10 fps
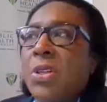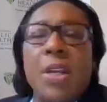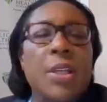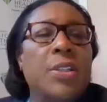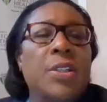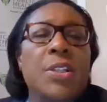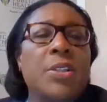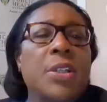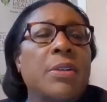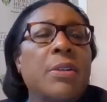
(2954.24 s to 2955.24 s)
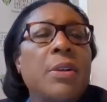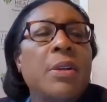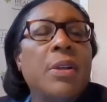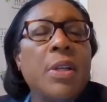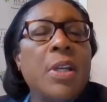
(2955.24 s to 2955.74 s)
non-existent
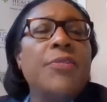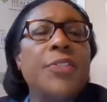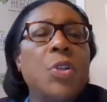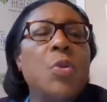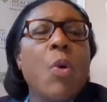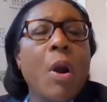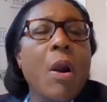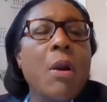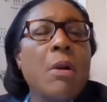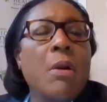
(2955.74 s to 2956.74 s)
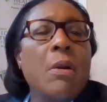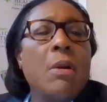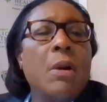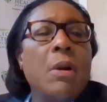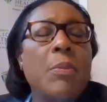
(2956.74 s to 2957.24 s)
if you are
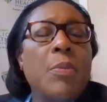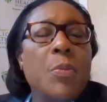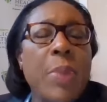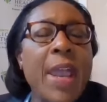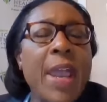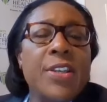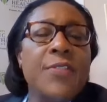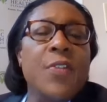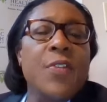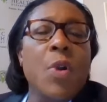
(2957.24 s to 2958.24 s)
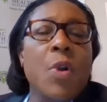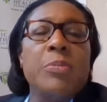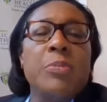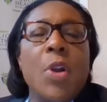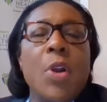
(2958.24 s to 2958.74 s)
passing from
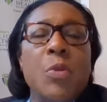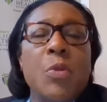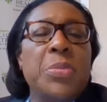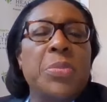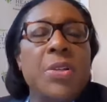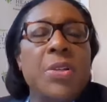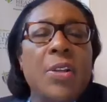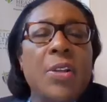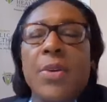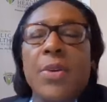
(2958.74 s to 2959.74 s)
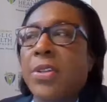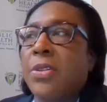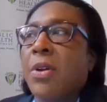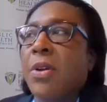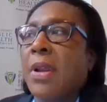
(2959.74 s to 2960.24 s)
one room to another and
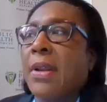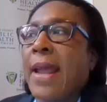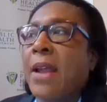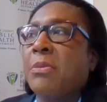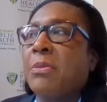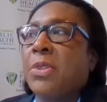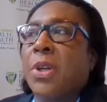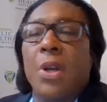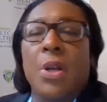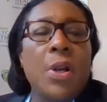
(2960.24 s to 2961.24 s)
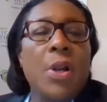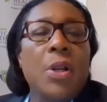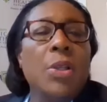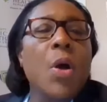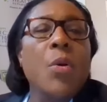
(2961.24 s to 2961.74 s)
you don't allow them to
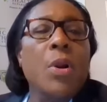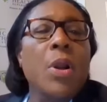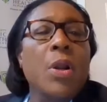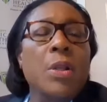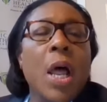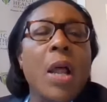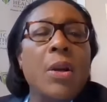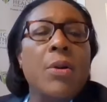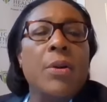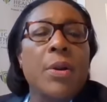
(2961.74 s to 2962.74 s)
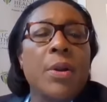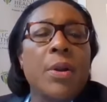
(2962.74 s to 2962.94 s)
load a ladder